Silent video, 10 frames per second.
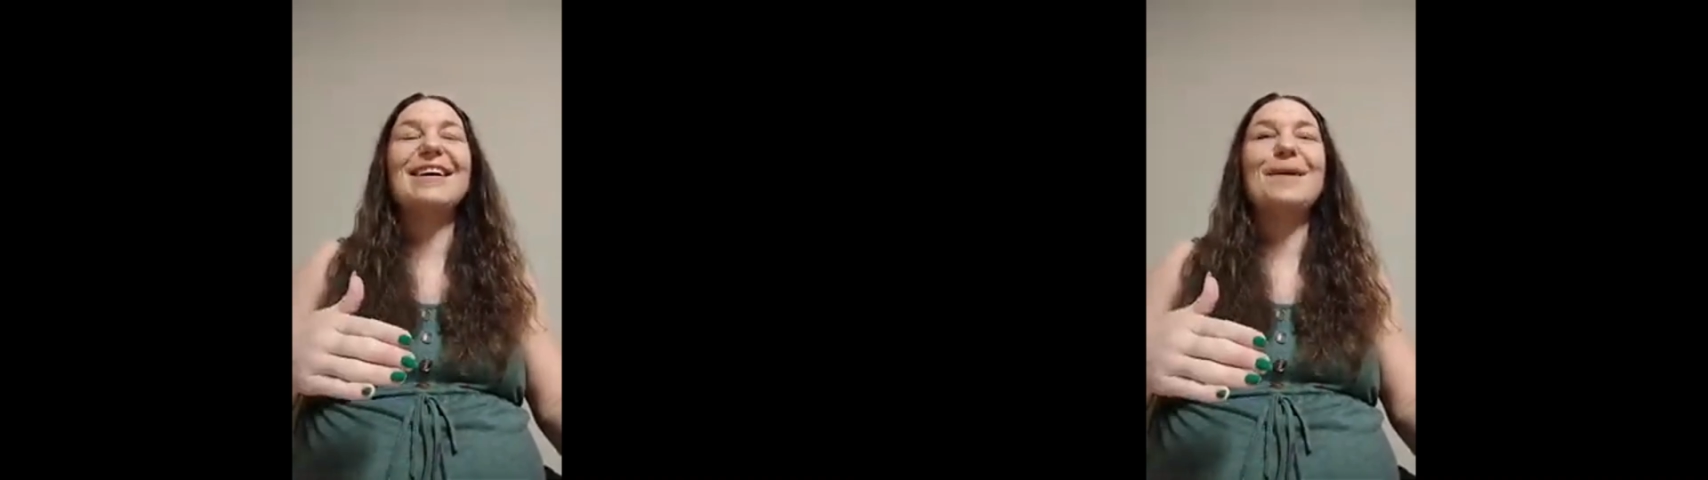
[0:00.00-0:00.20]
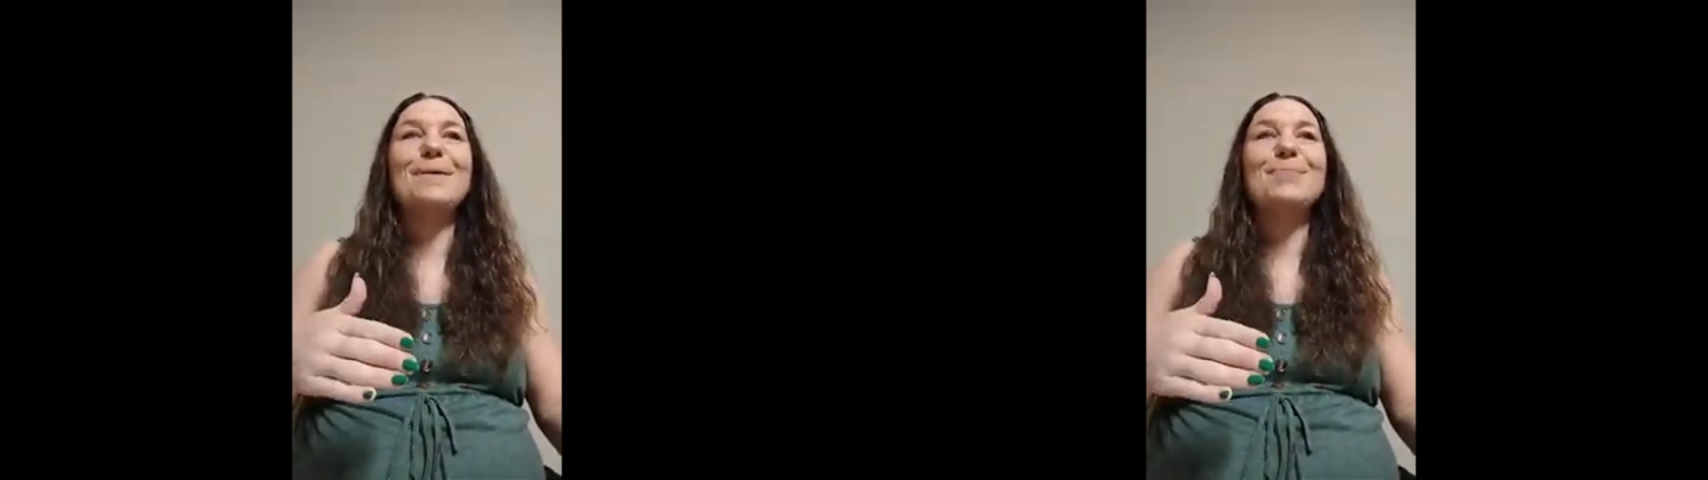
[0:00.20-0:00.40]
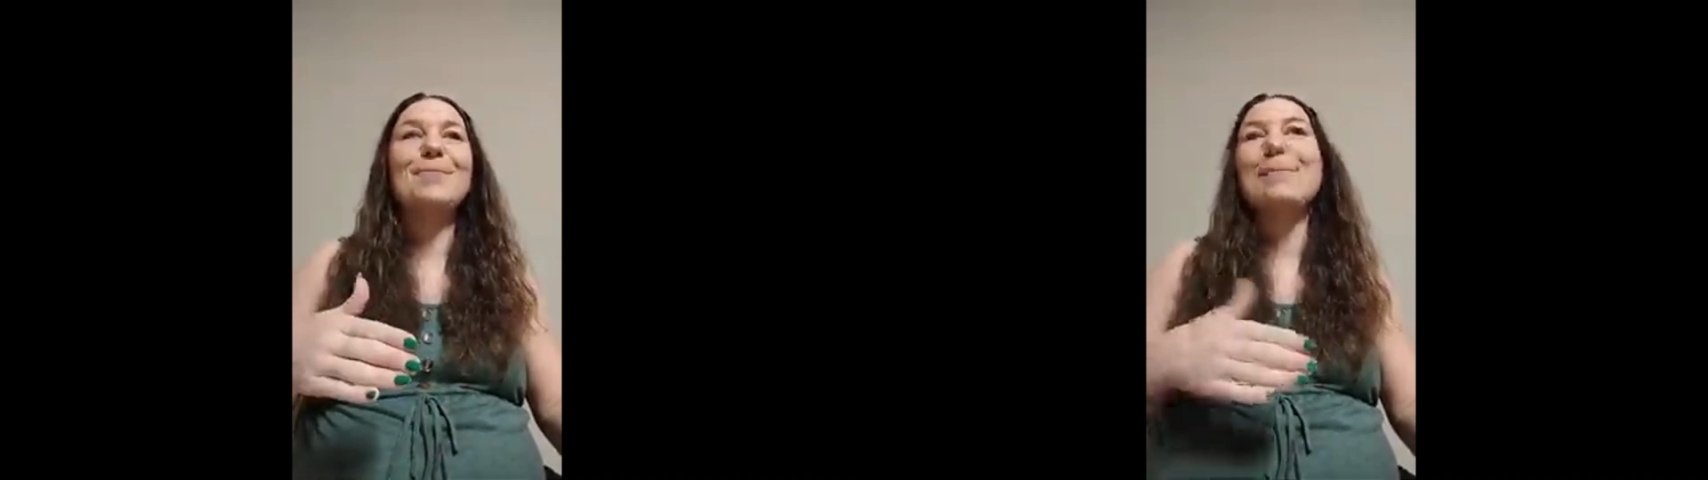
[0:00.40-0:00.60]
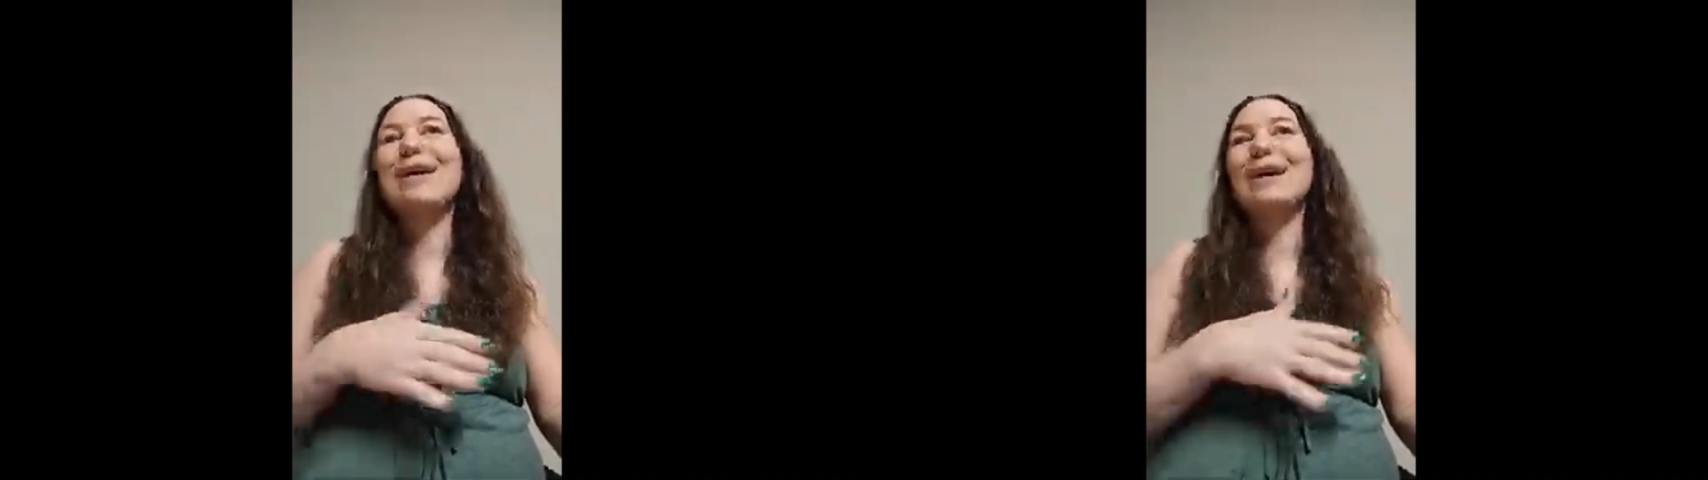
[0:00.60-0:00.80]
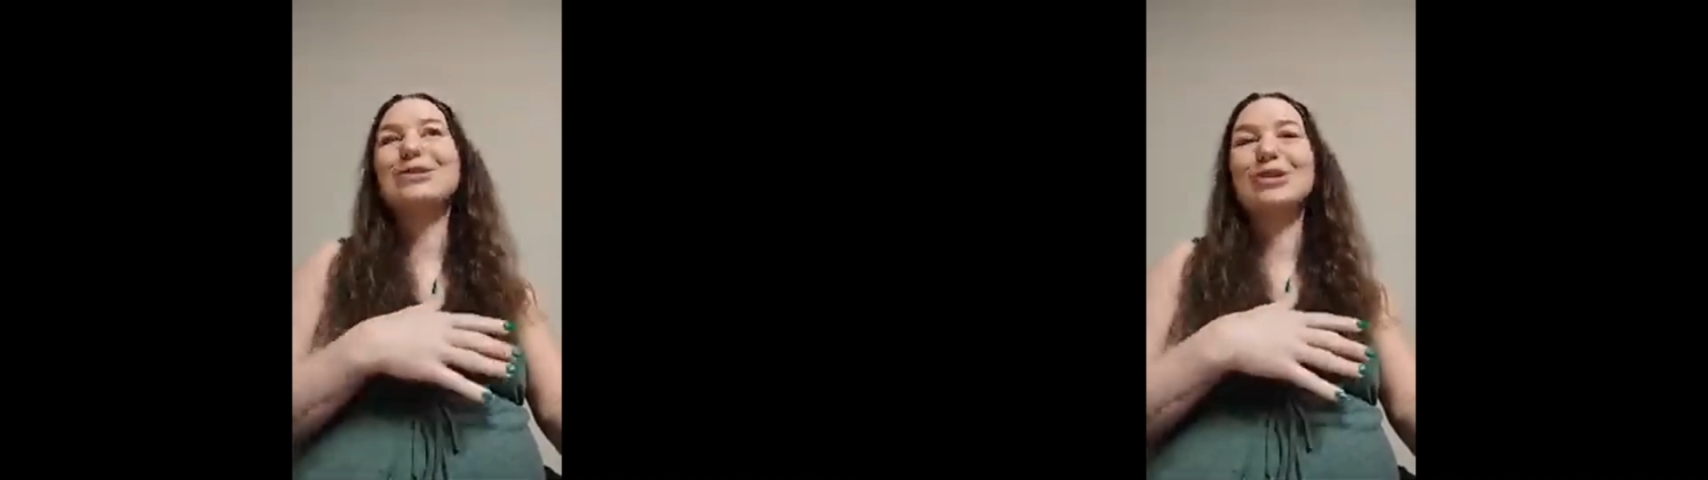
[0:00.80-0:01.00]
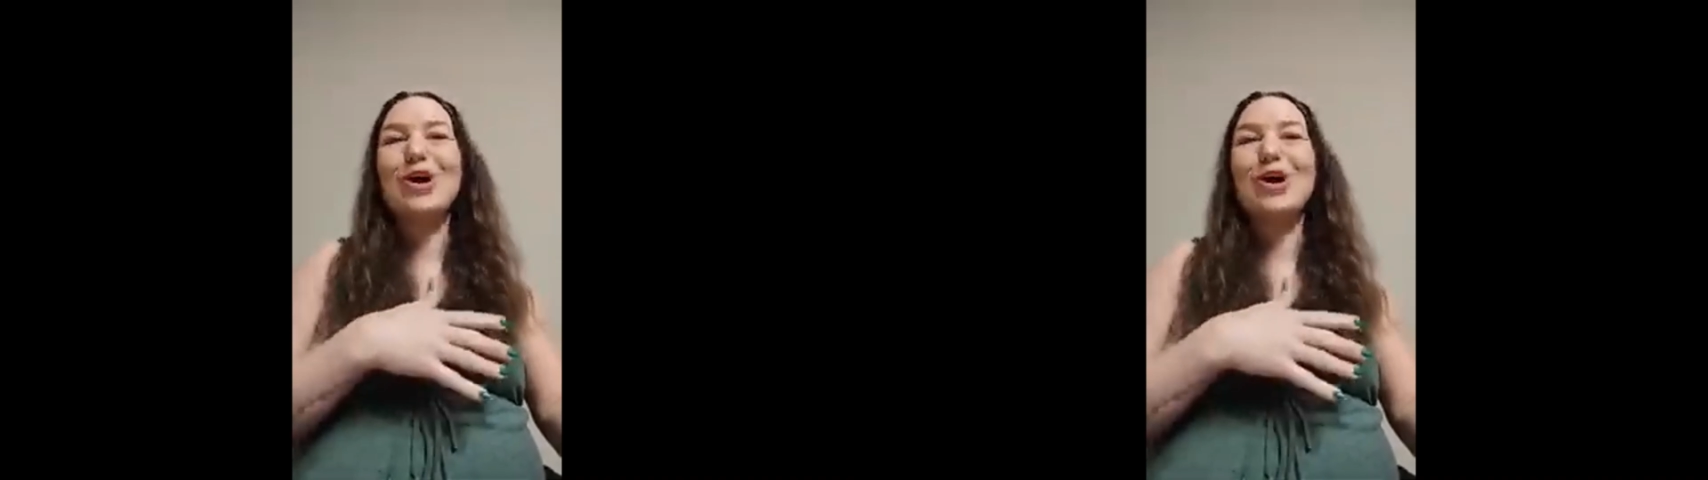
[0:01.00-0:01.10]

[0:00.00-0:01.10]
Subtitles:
imagine